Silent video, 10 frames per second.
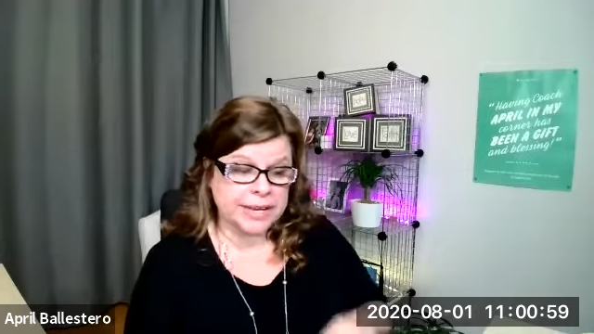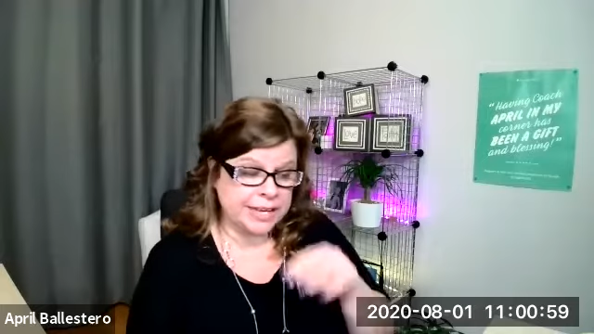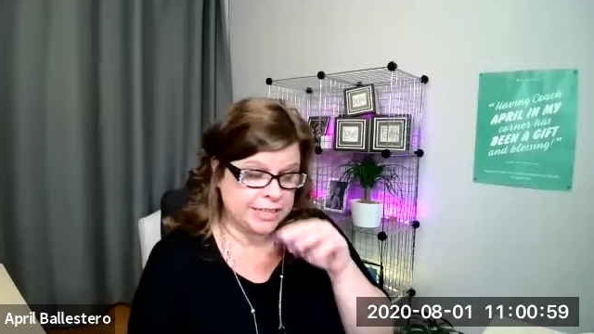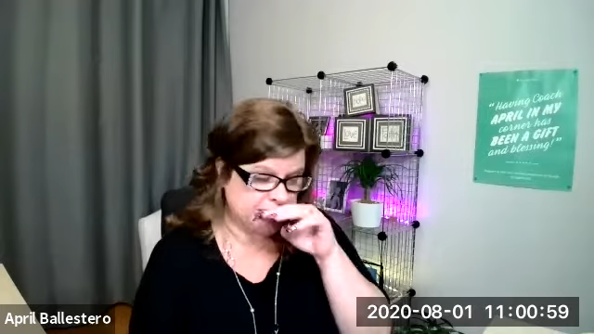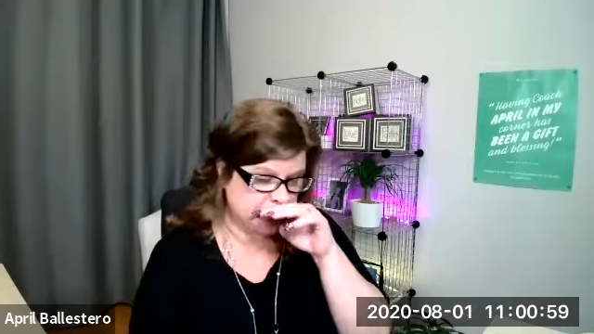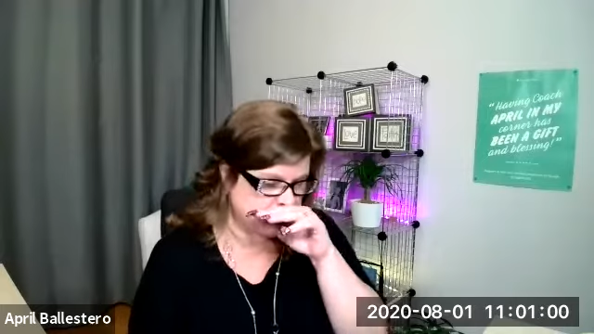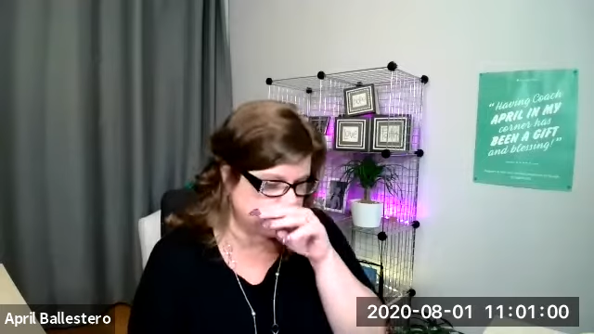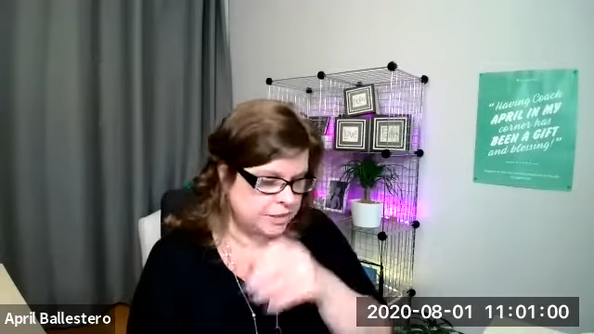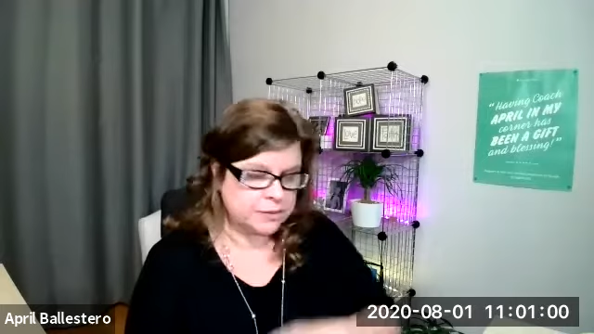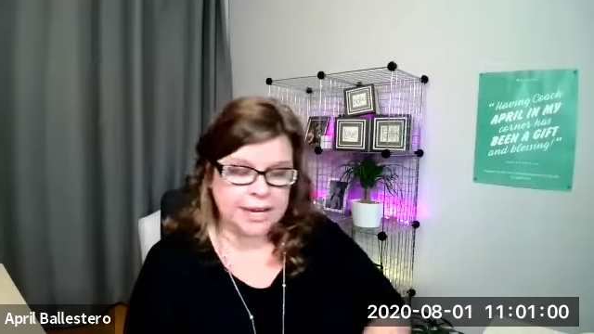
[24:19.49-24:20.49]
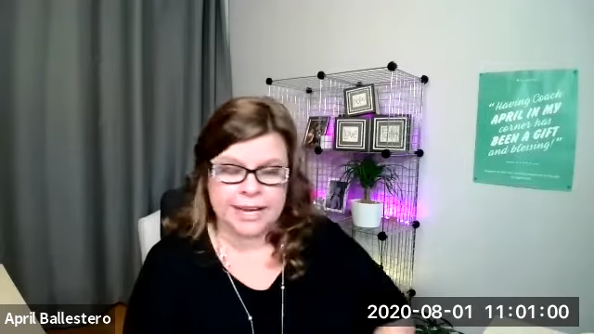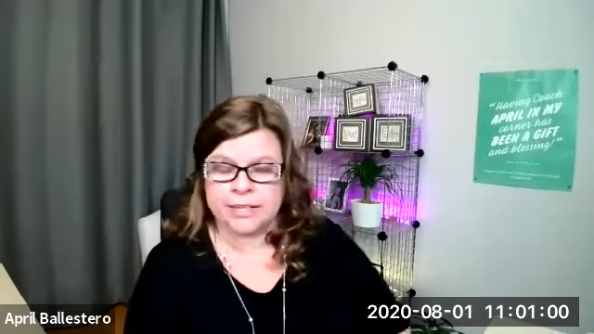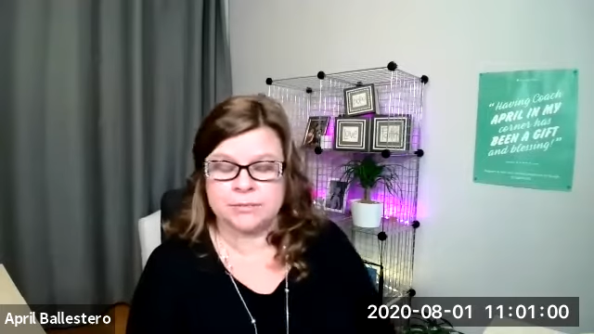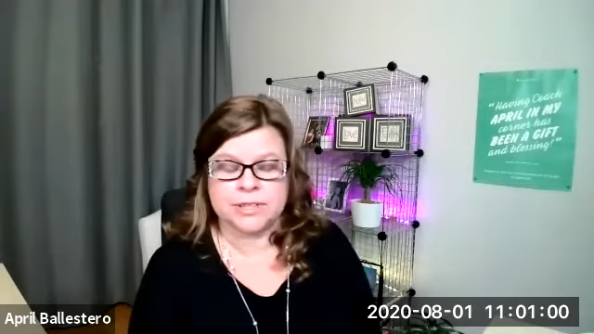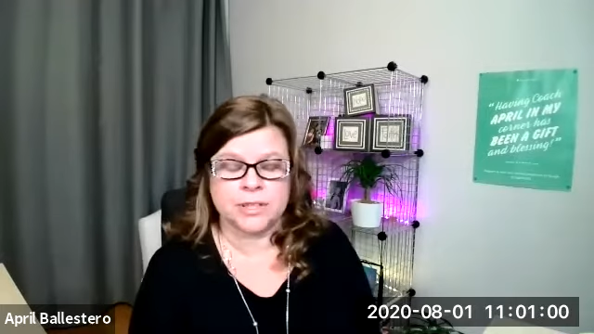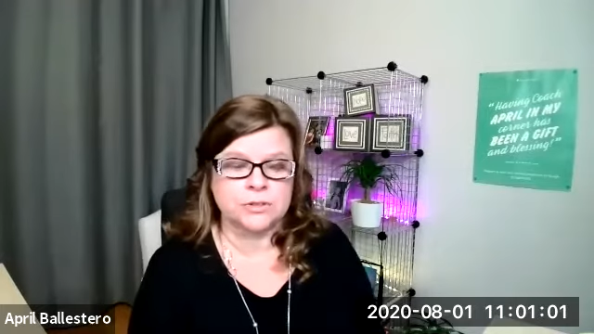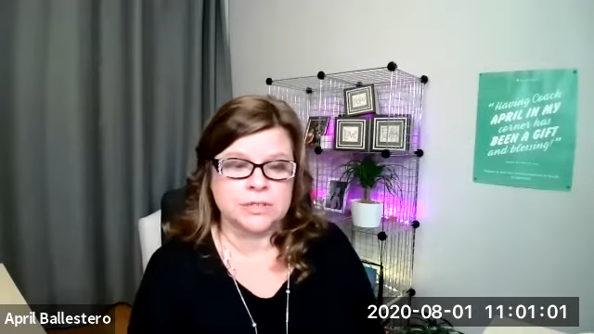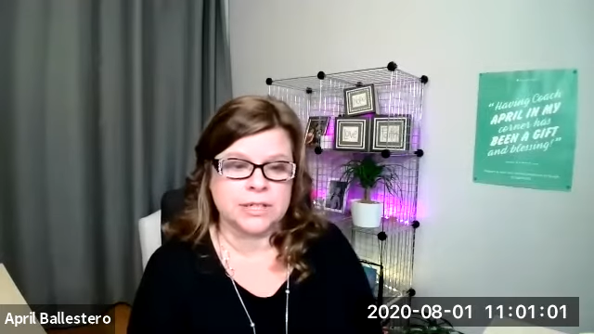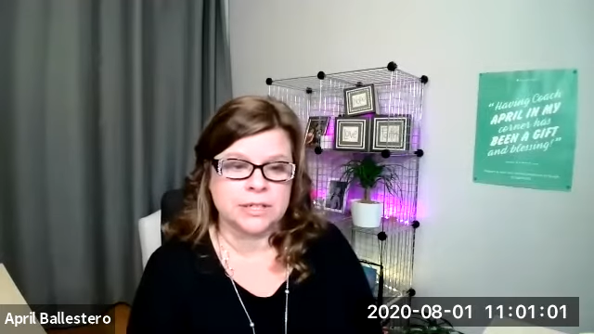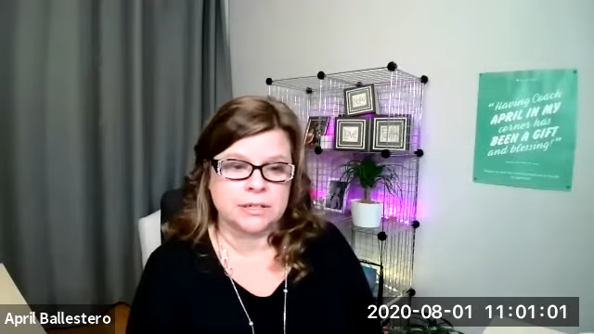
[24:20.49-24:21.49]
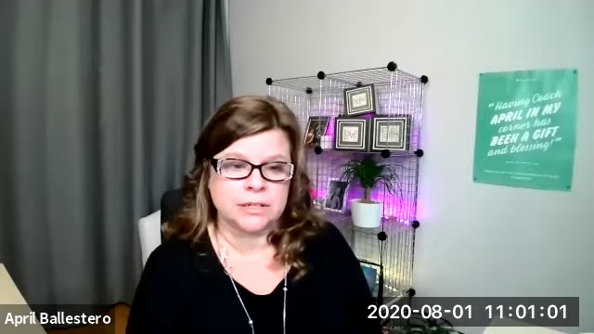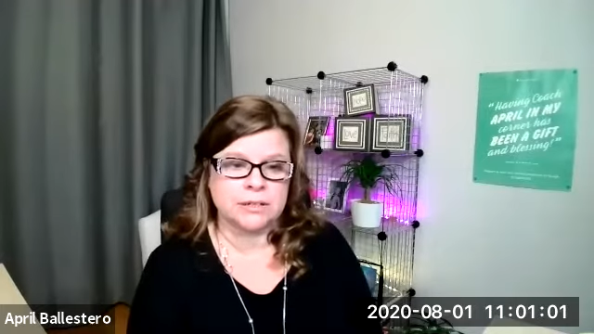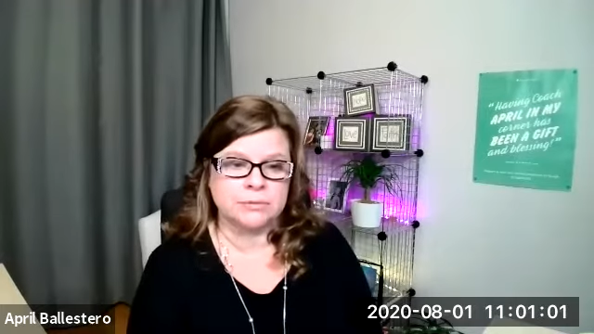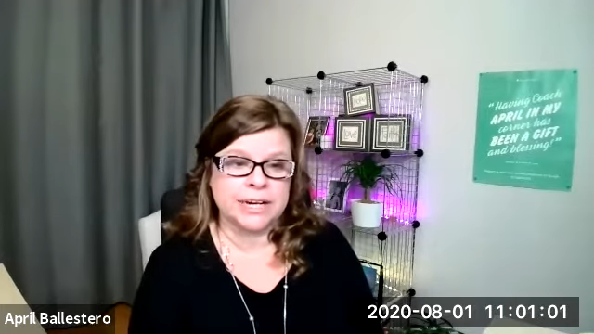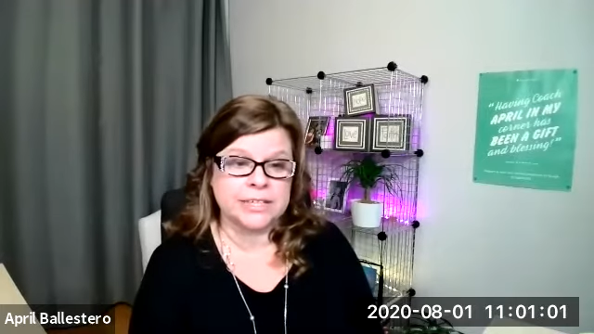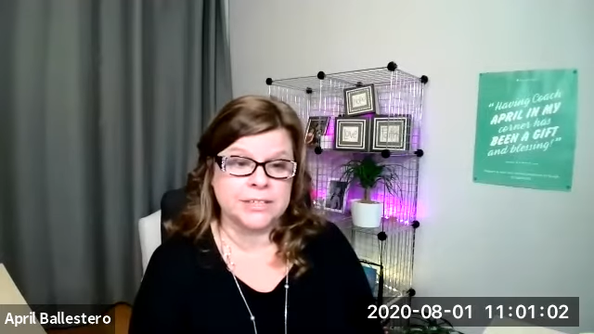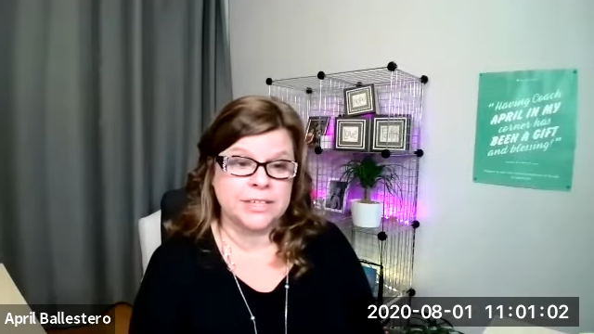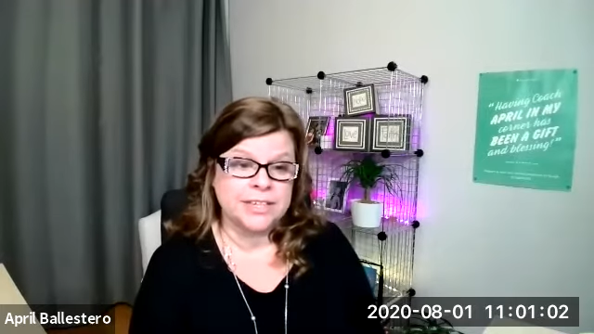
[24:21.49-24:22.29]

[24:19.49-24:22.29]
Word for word: and to align with those that are ready